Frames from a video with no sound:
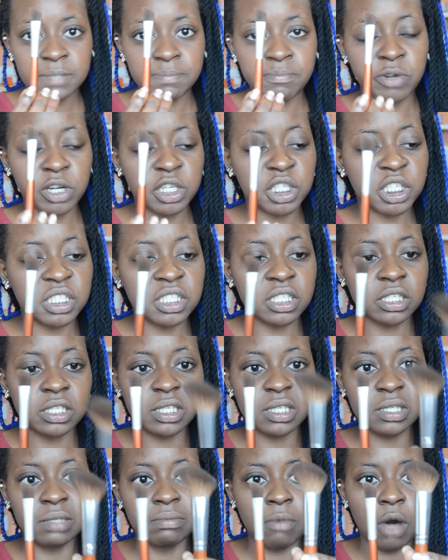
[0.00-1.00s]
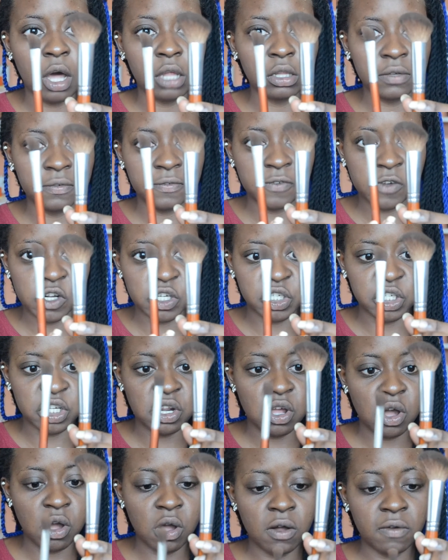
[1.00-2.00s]
brush is a smaller version
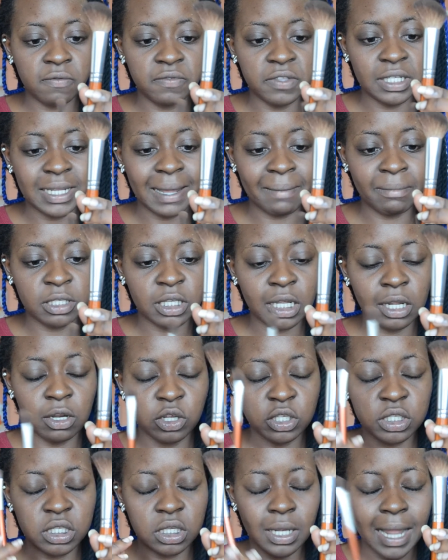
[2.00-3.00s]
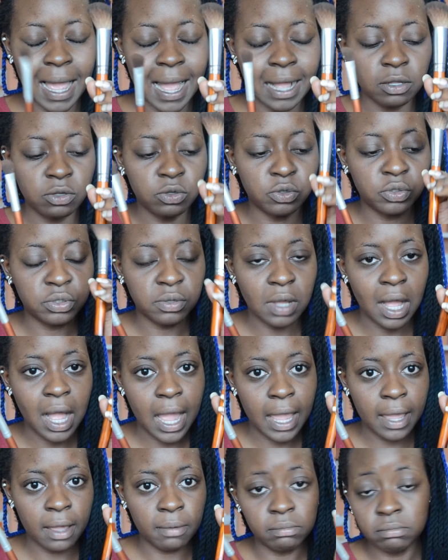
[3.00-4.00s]
of the Deola angled
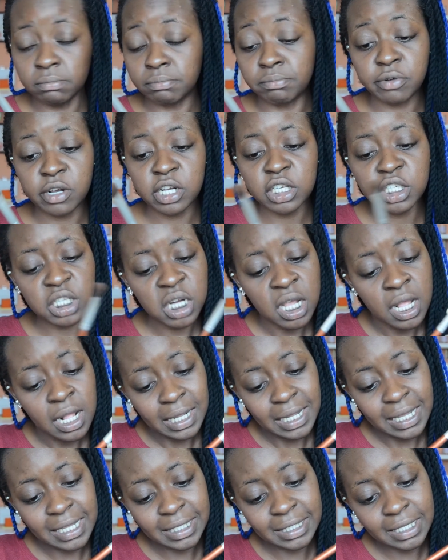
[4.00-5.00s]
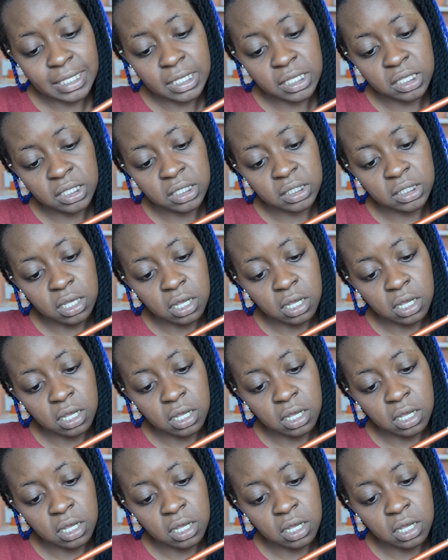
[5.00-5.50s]
eye brush. It is